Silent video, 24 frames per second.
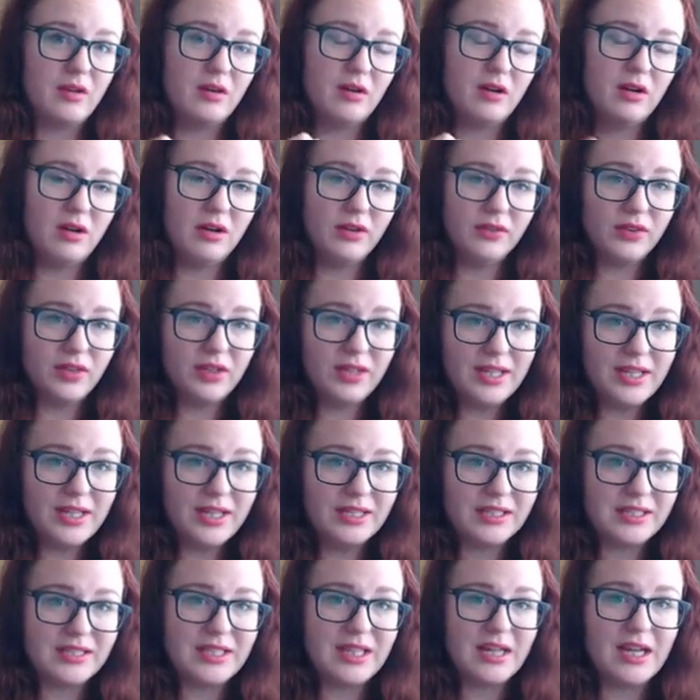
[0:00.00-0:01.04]
All the
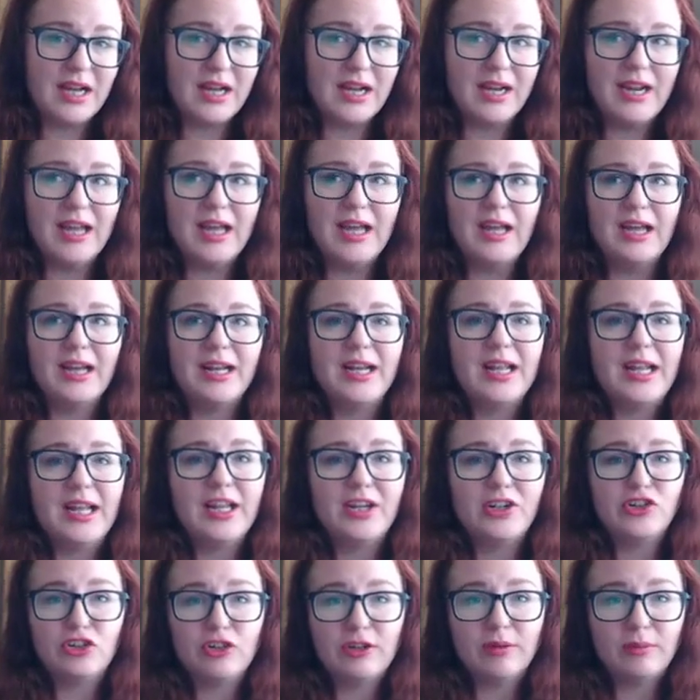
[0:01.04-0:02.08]
links. I had
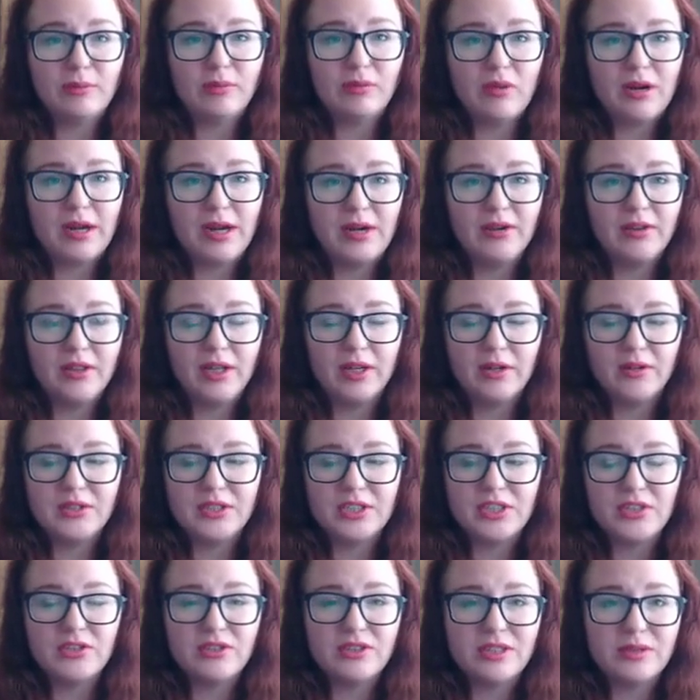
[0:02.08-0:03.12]
a tripwire that I
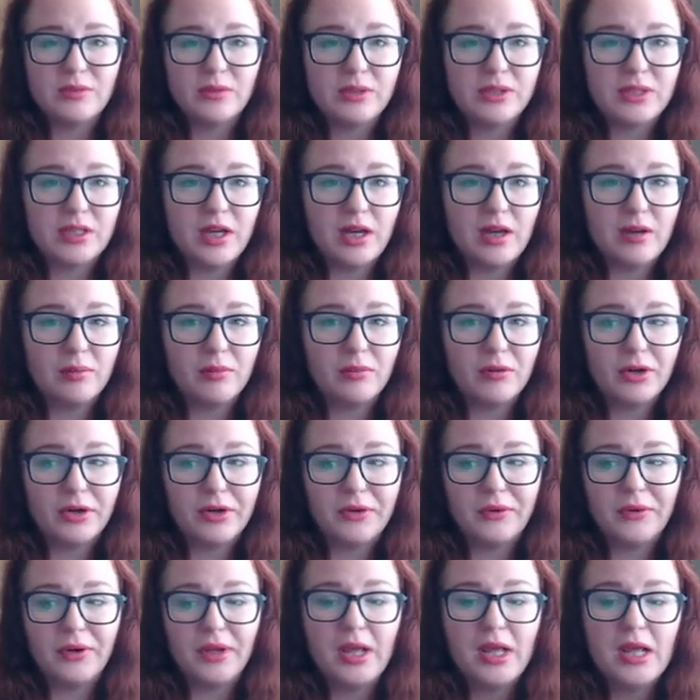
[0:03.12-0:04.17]
was using with
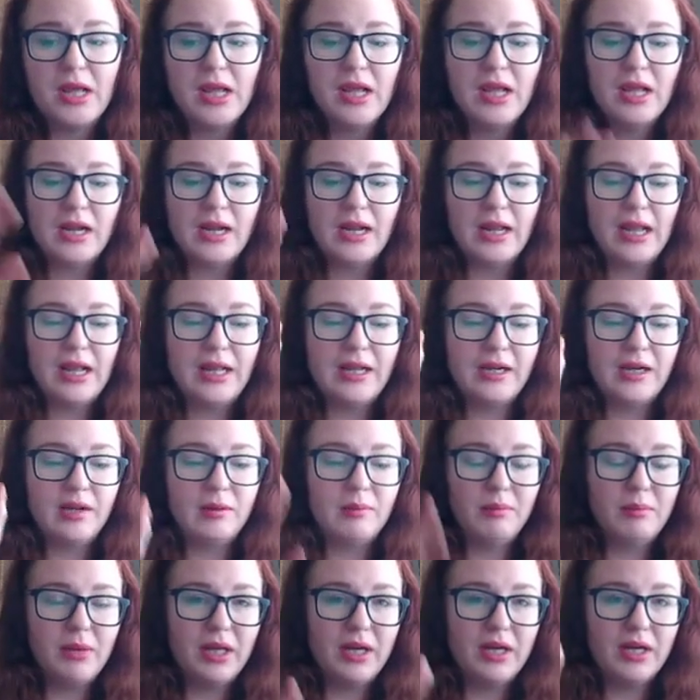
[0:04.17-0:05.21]
Gumroad, and I had it
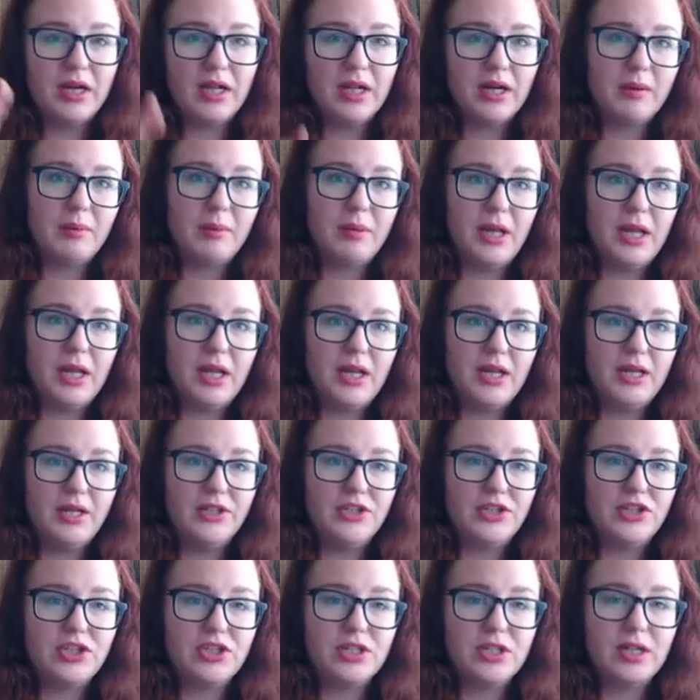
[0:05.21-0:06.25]
embedded on a
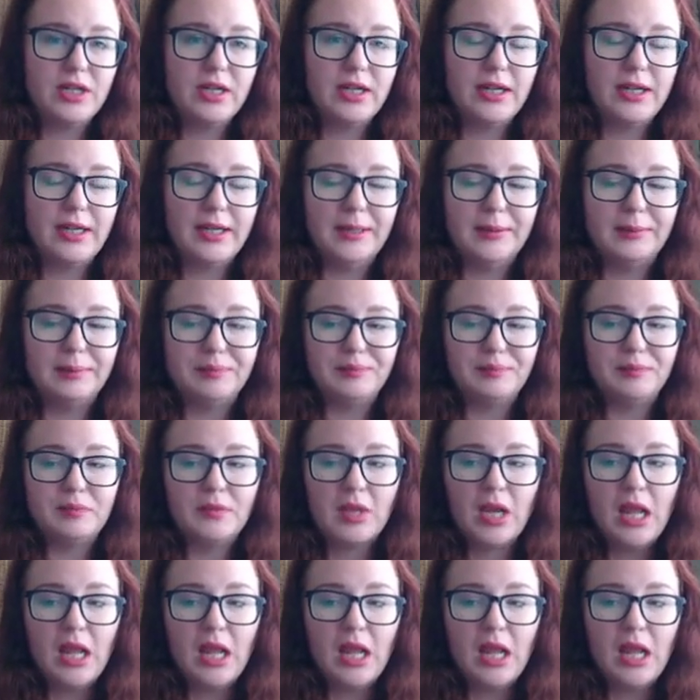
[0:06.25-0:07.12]
page. And